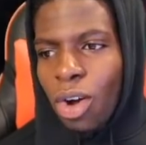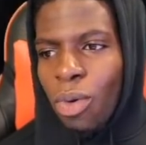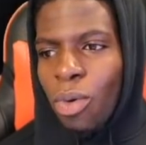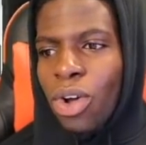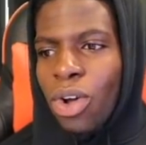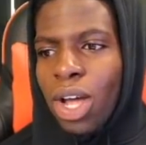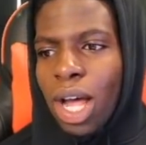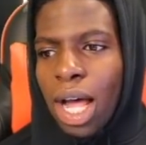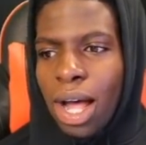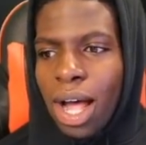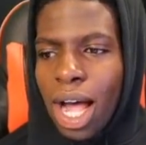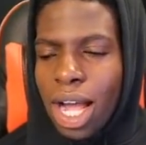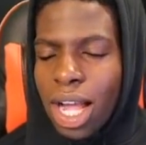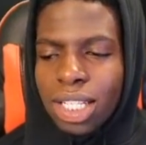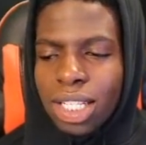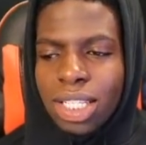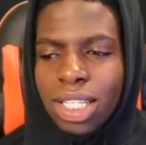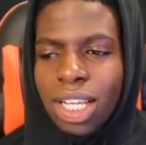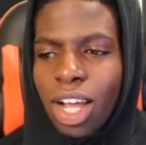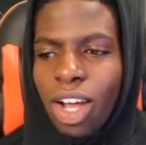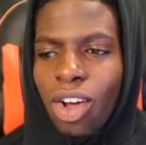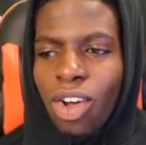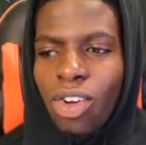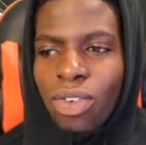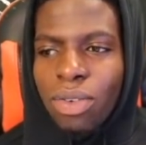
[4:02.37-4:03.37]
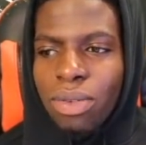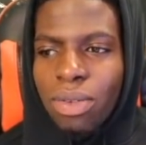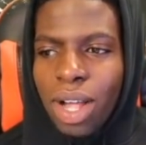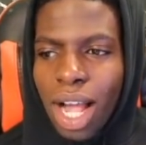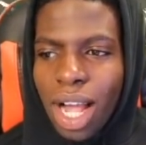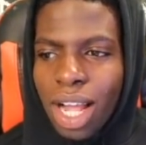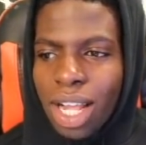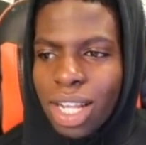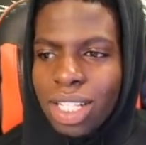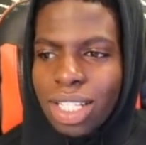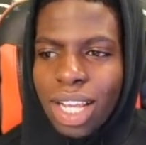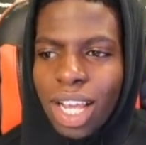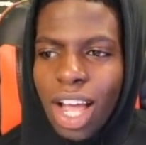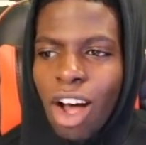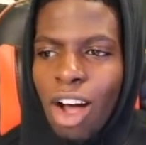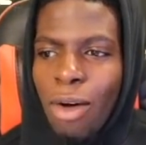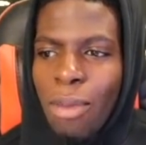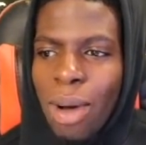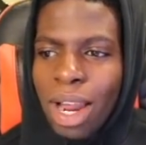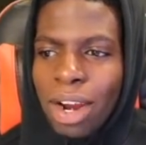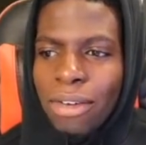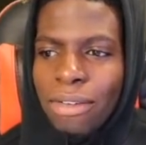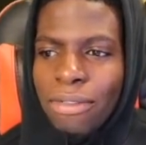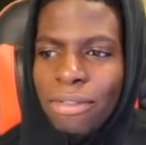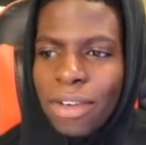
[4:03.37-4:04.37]
not a walkout, I can tell. I can tell
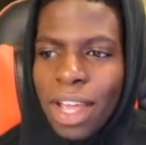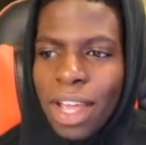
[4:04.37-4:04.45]
by the